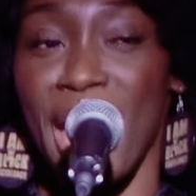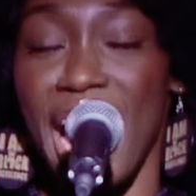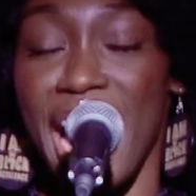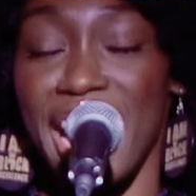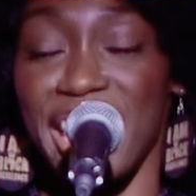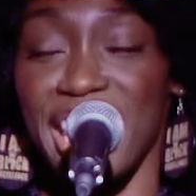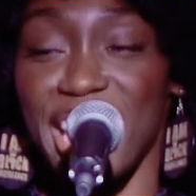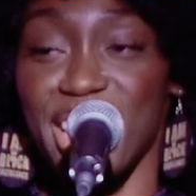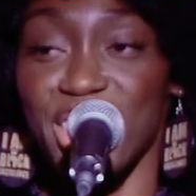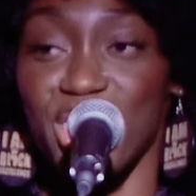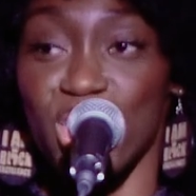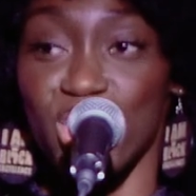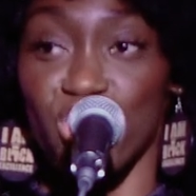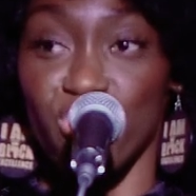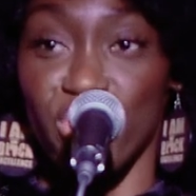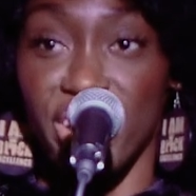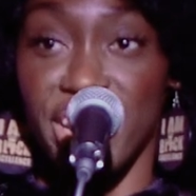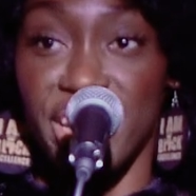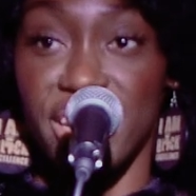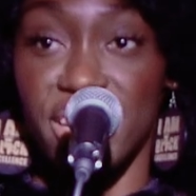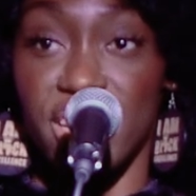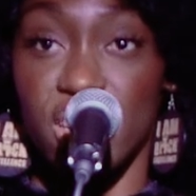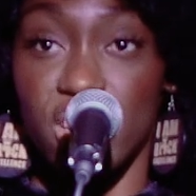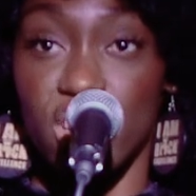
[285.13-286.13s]
I guess it's
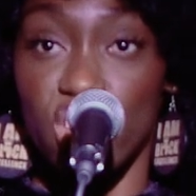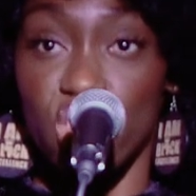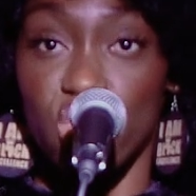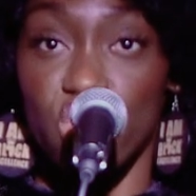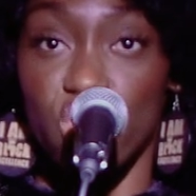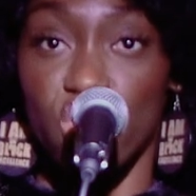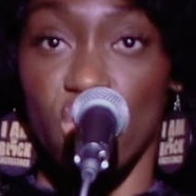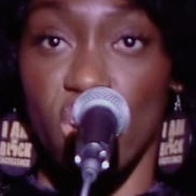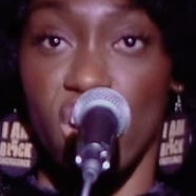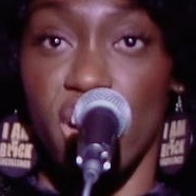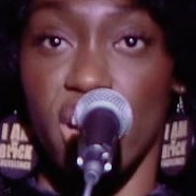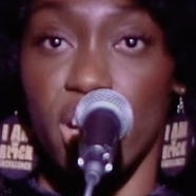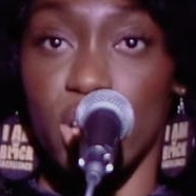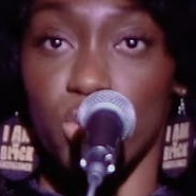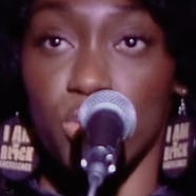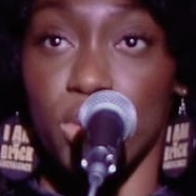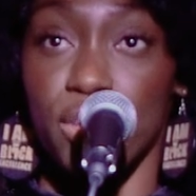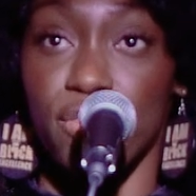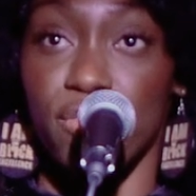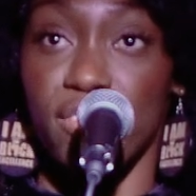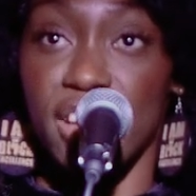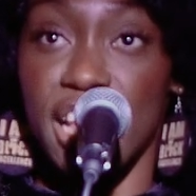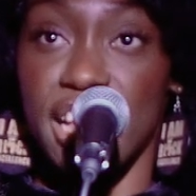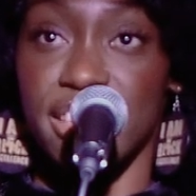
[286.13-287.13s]
written in the stars
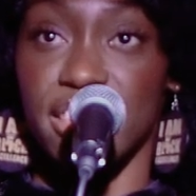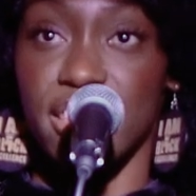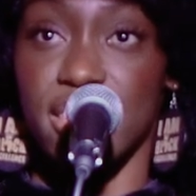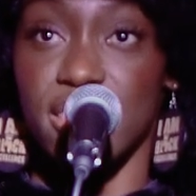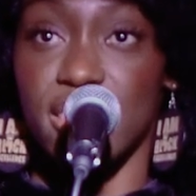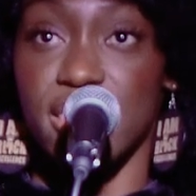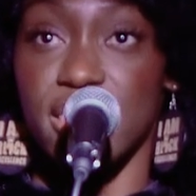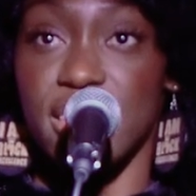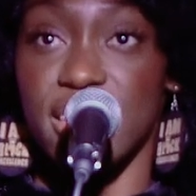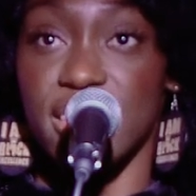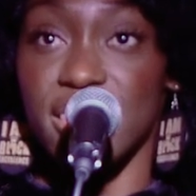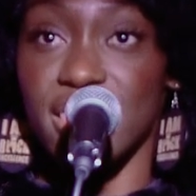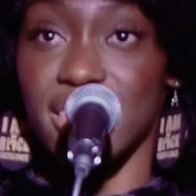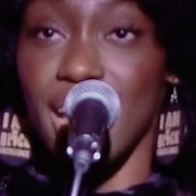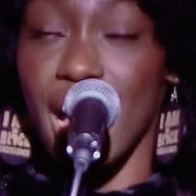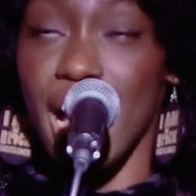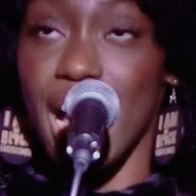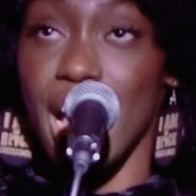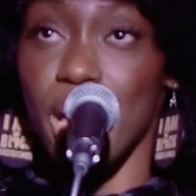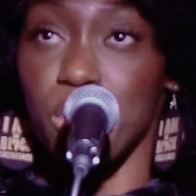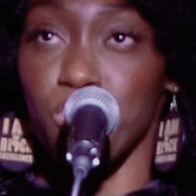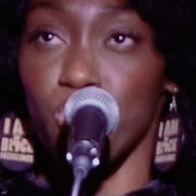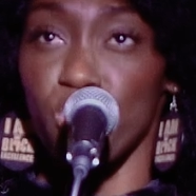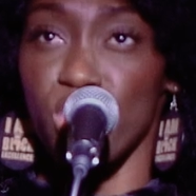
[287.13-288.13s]
with letters this
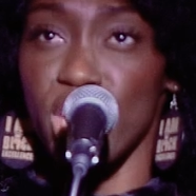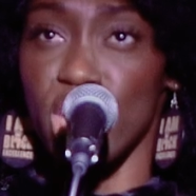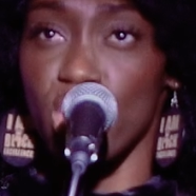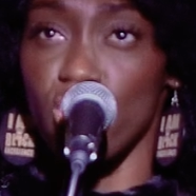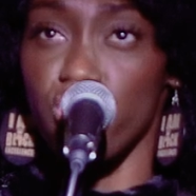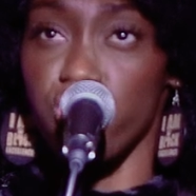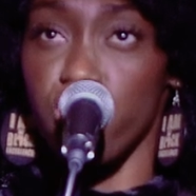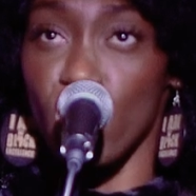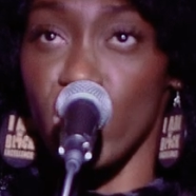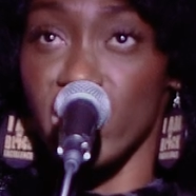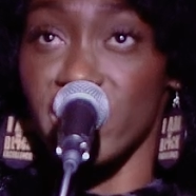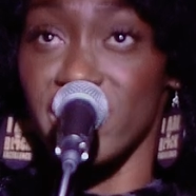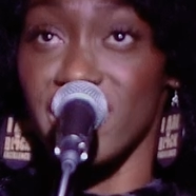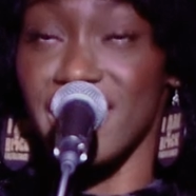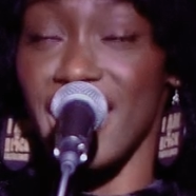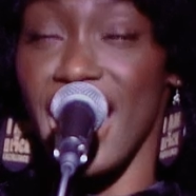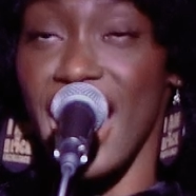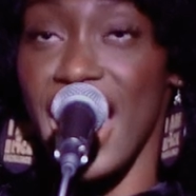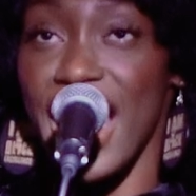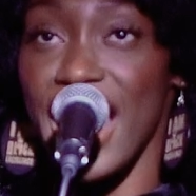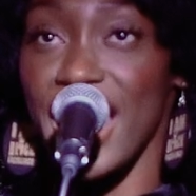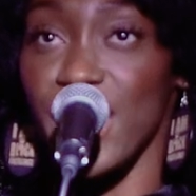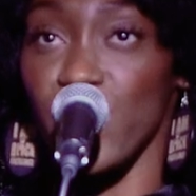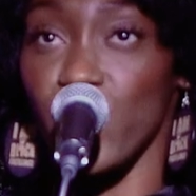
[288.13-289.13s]
time we cross, and
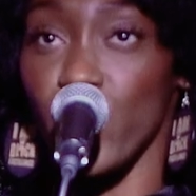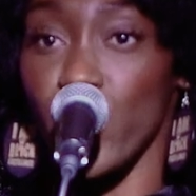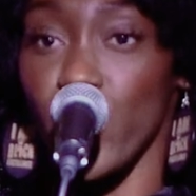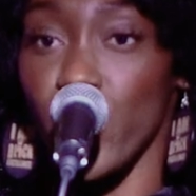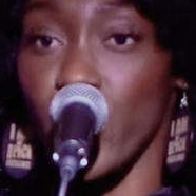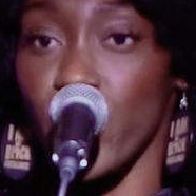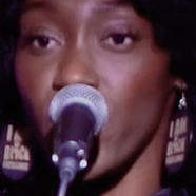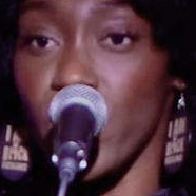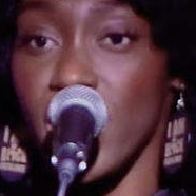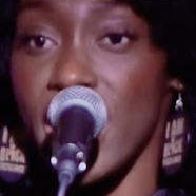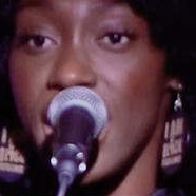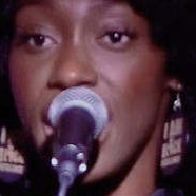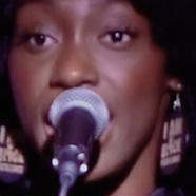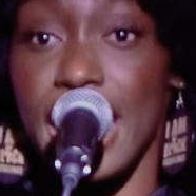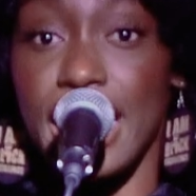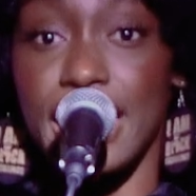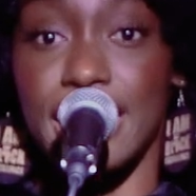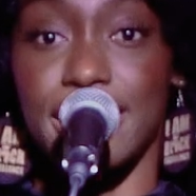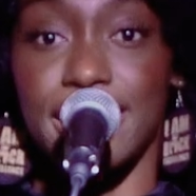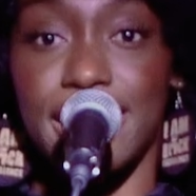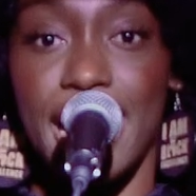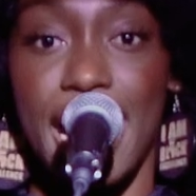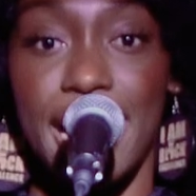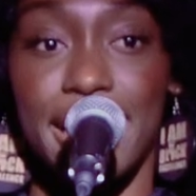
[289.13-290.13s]
I know
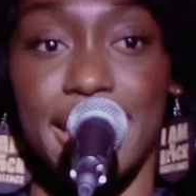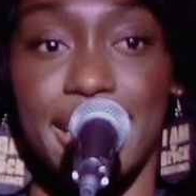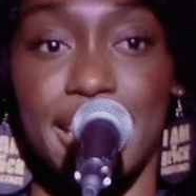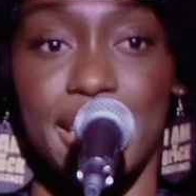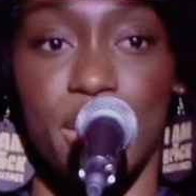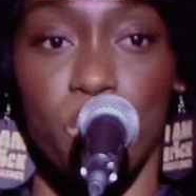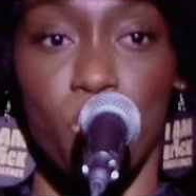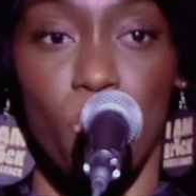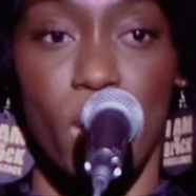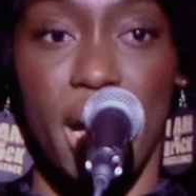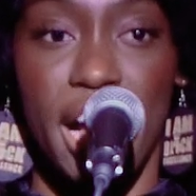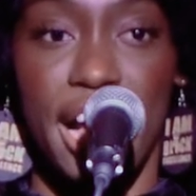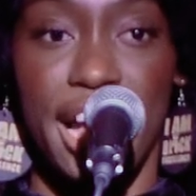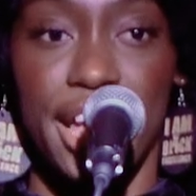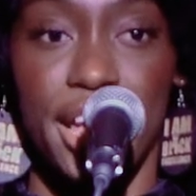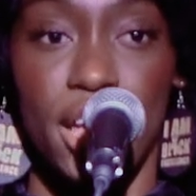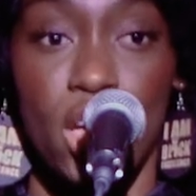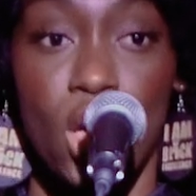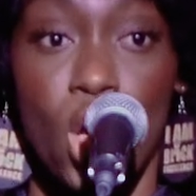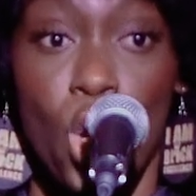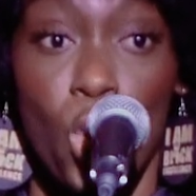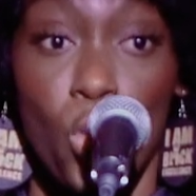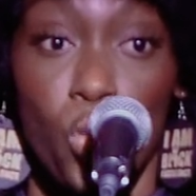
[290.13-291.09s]
exactly why.